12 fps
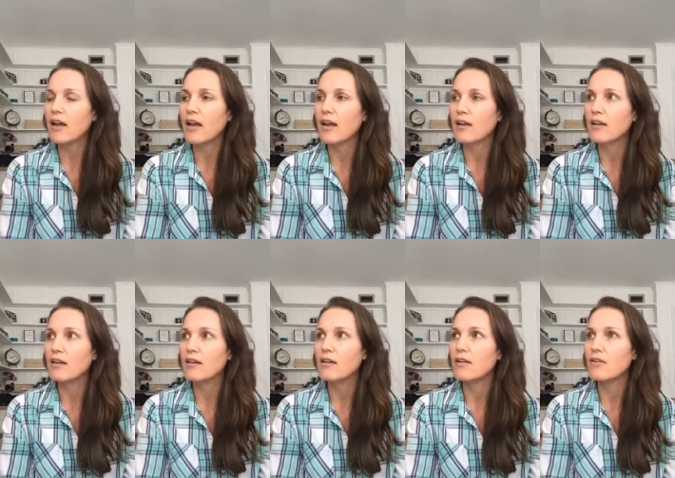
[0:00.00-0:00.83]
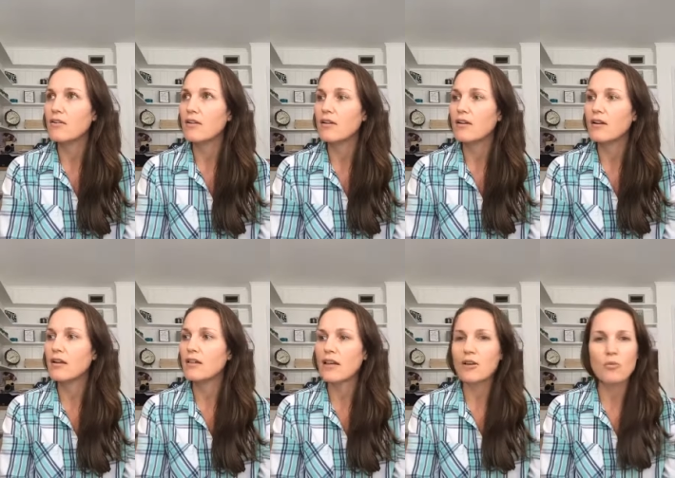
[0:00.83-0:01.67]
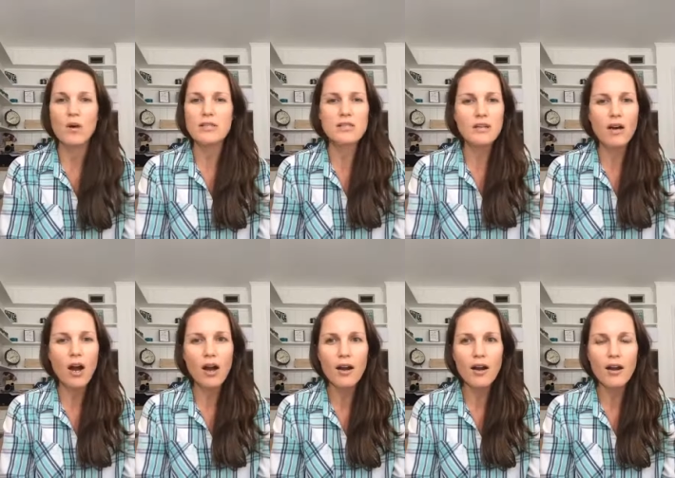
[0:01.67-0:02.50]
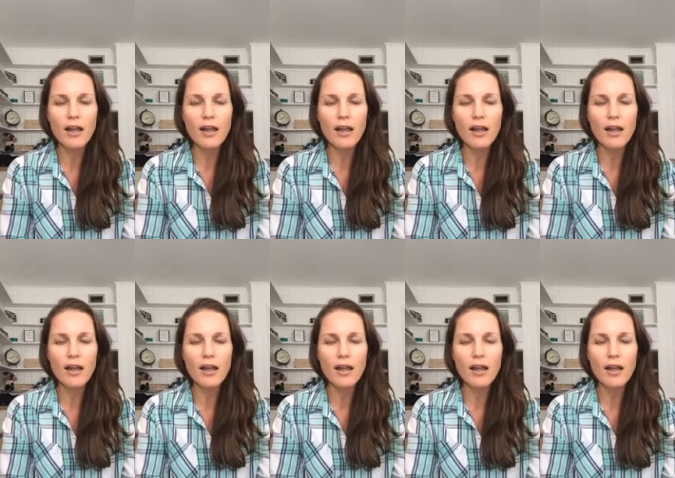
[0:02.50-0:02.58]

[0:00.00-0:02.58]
and that it wasn't hard.